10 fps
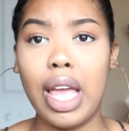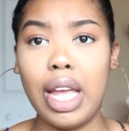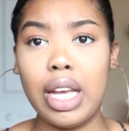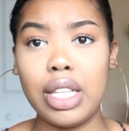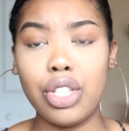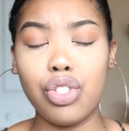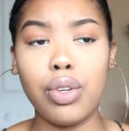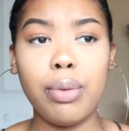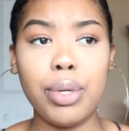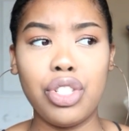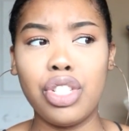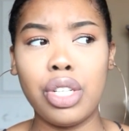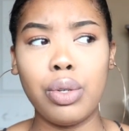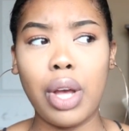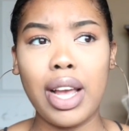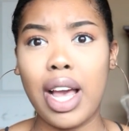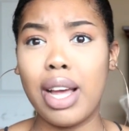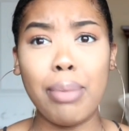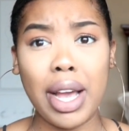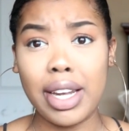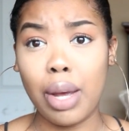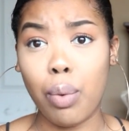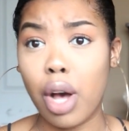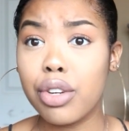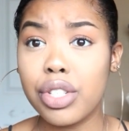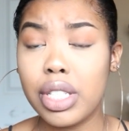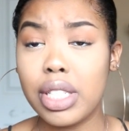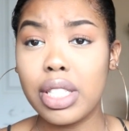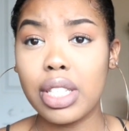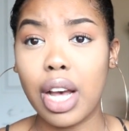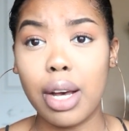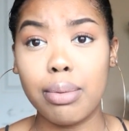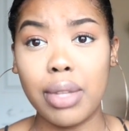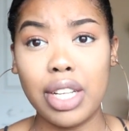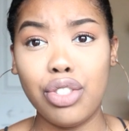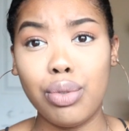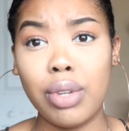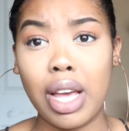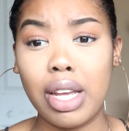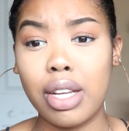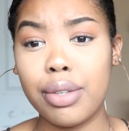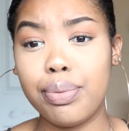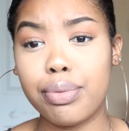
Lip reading: And the shoulder up picture, I got mine at Walgreens. They do like